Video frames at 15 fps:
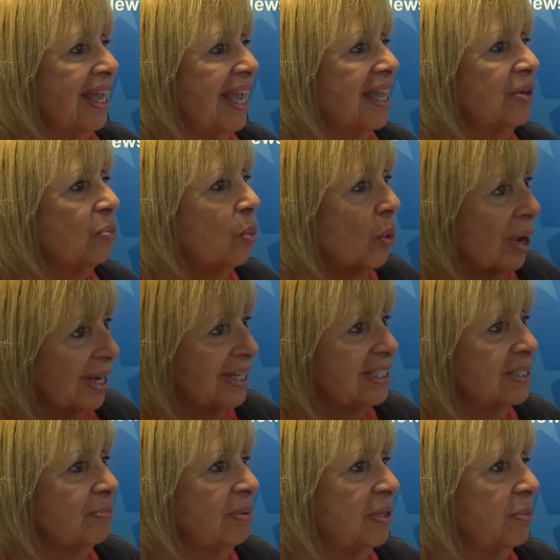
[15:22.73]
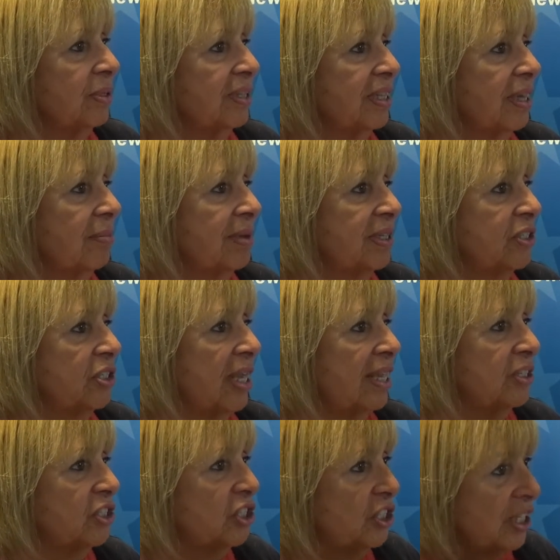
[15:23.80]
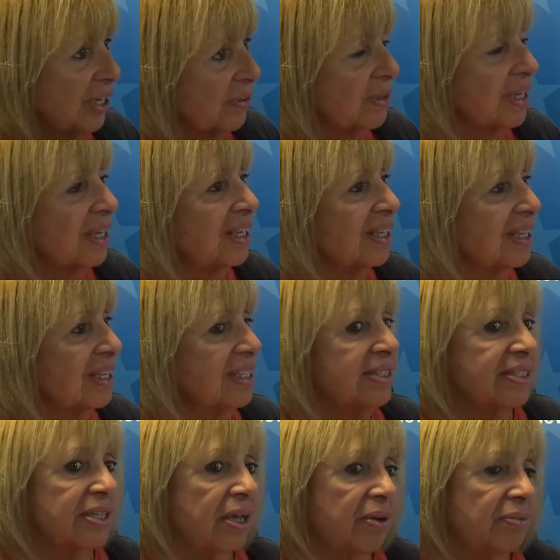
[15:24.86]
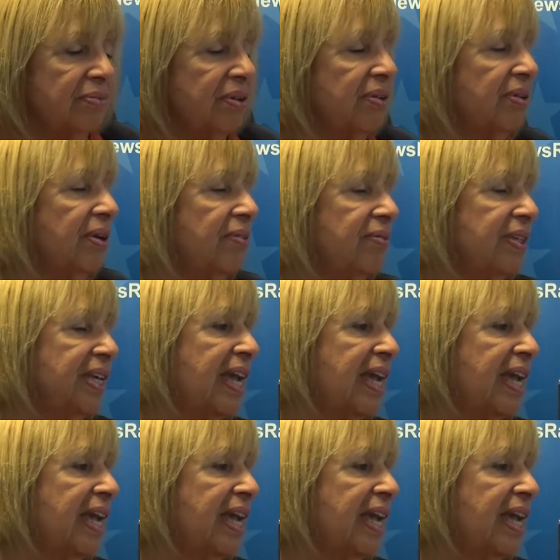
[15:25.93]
and wanting to be with them and sharing his love of the